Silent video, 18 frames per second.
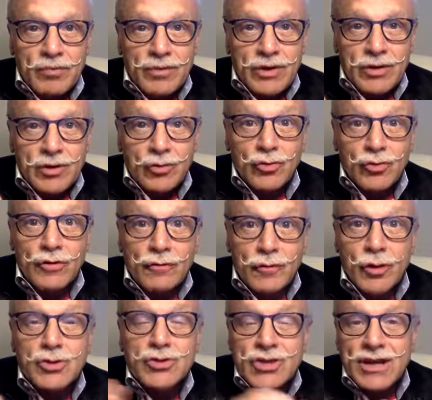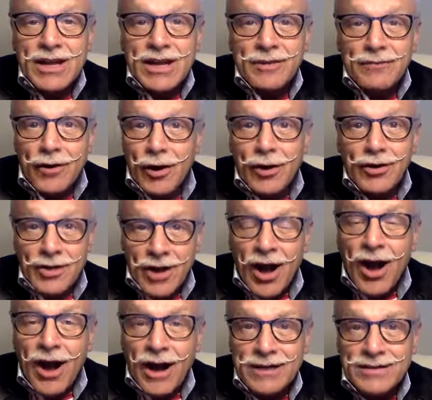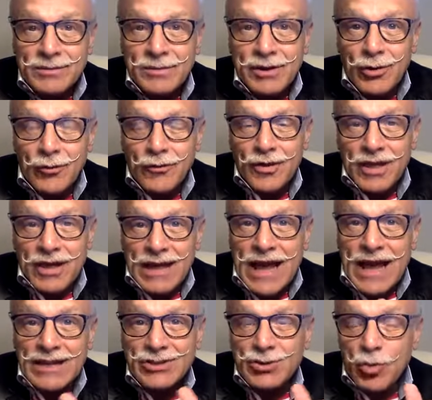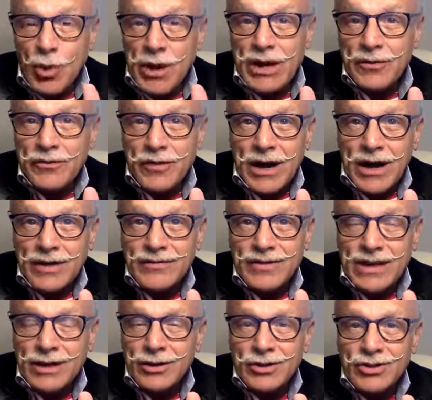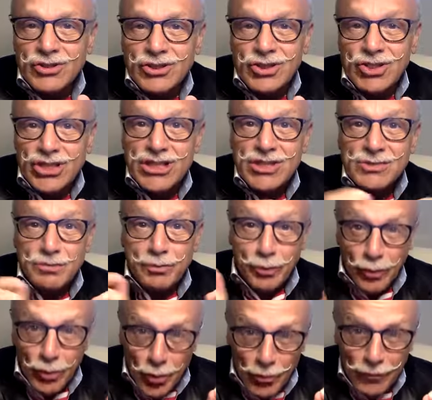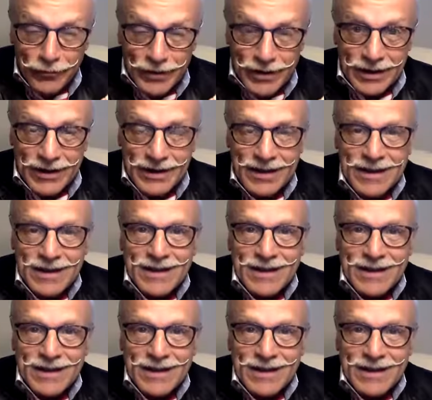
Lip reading: university of hard knocks. I mean, over the last 25 years, she's proven